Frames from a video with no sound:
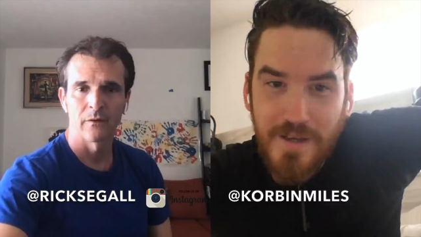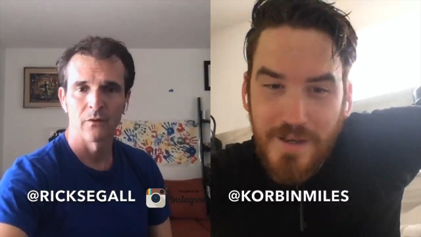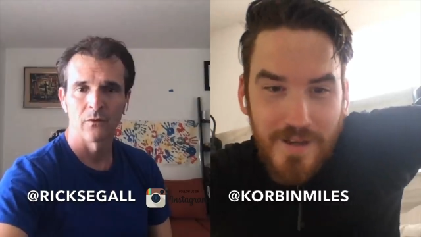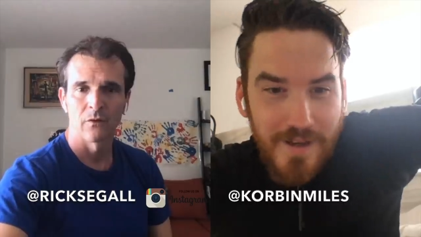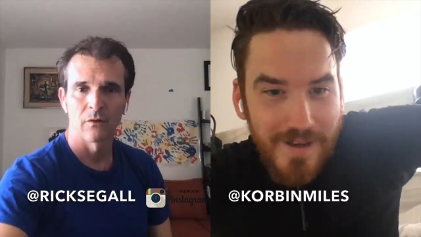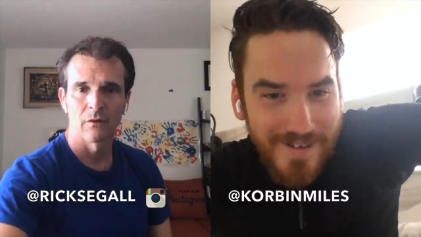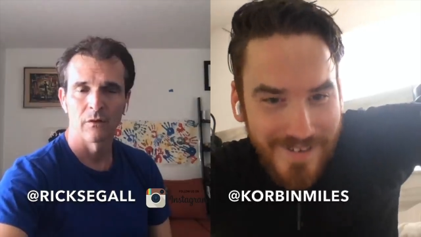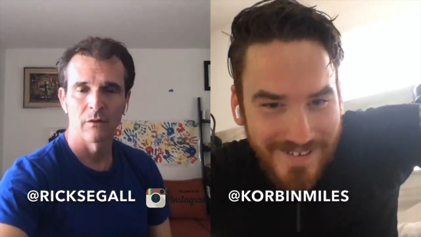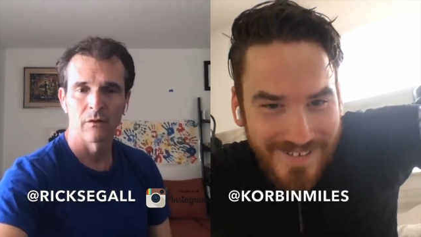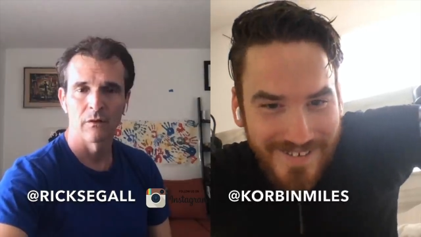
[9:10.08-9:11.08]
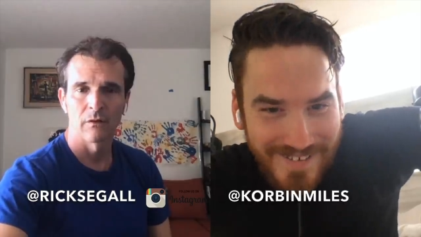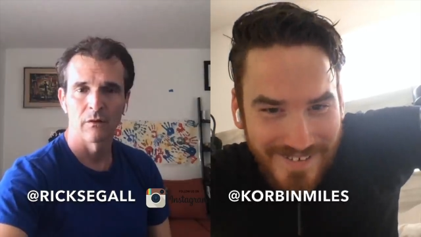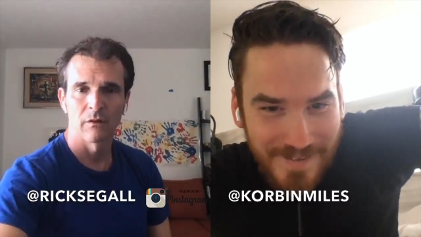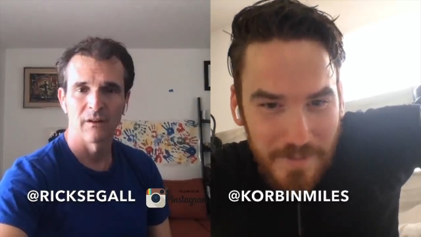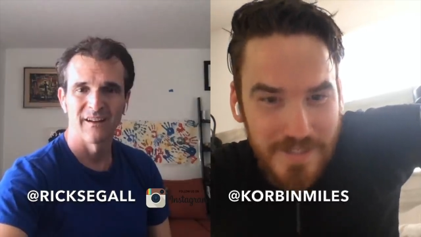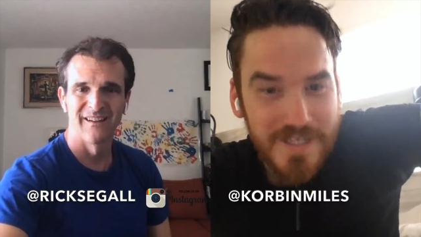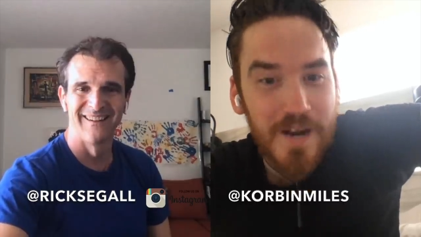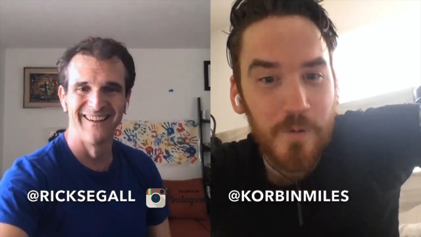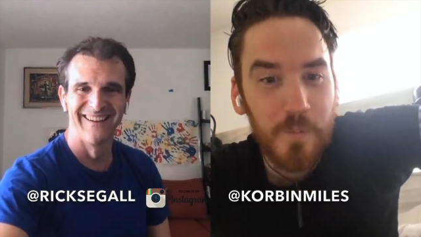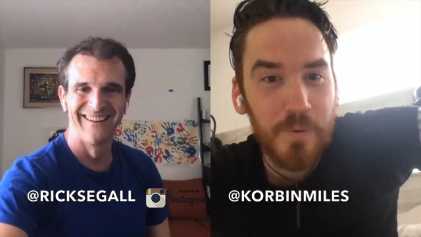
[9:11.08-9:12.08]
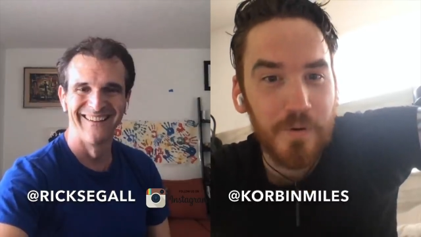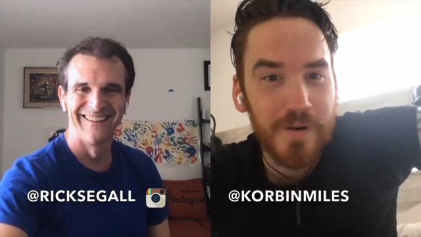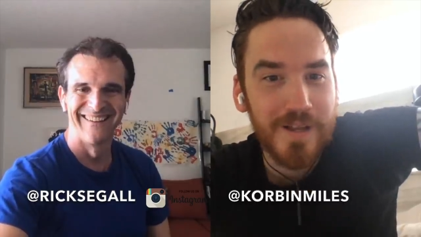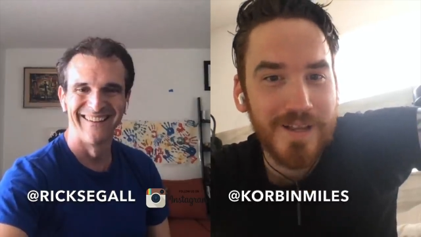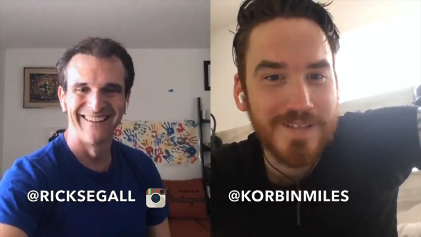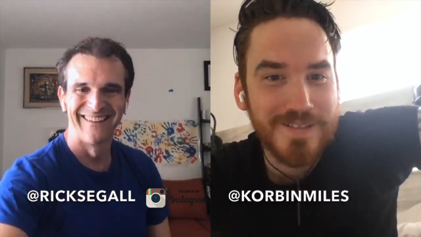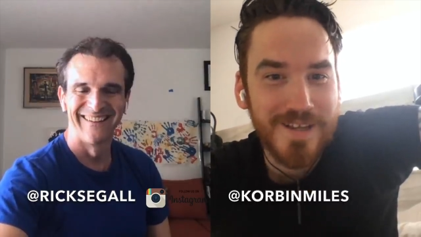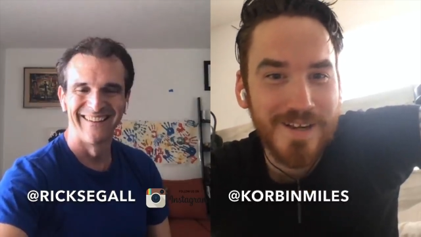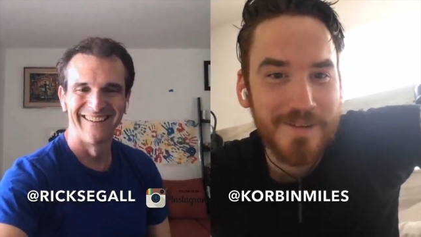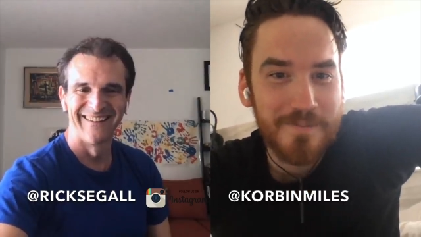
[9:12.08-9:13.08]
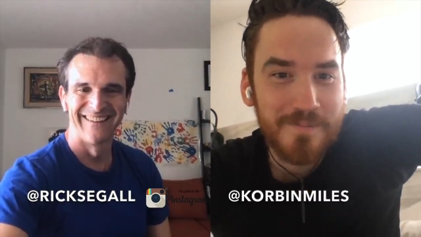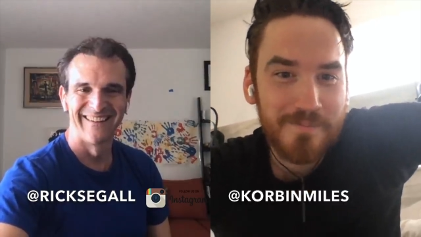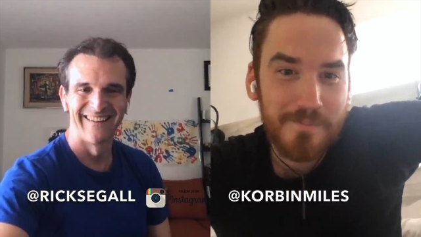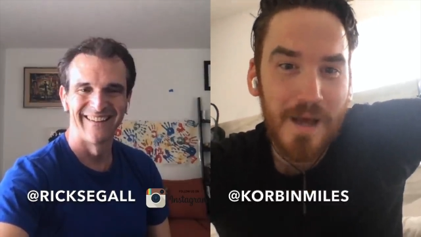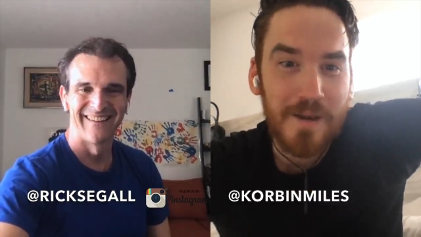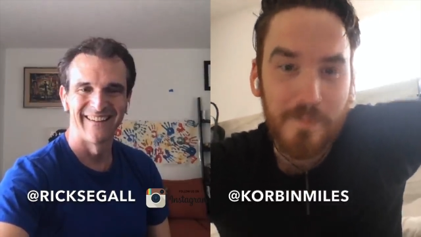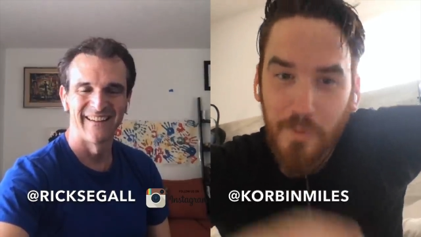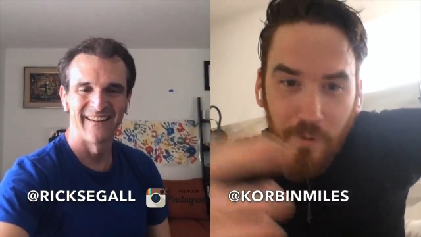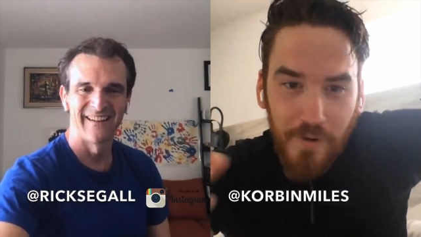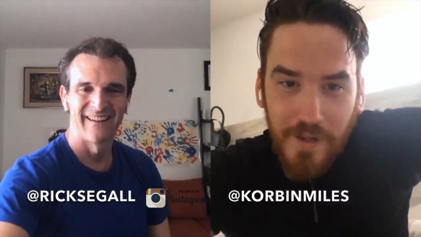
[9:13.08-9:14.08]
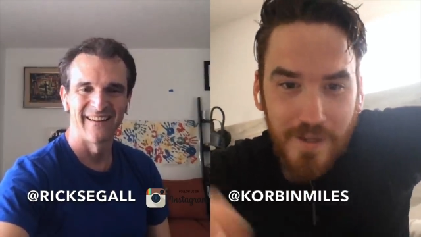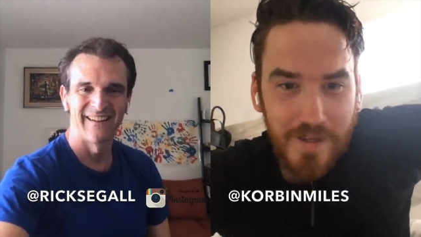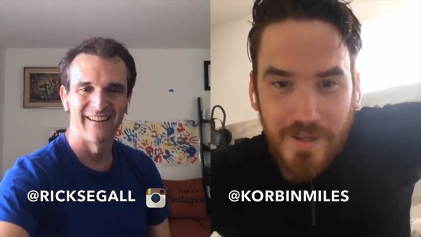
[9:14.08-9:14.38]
Speaker 1: Uh, but it's not Um Puri. It's uh, Madan Puri.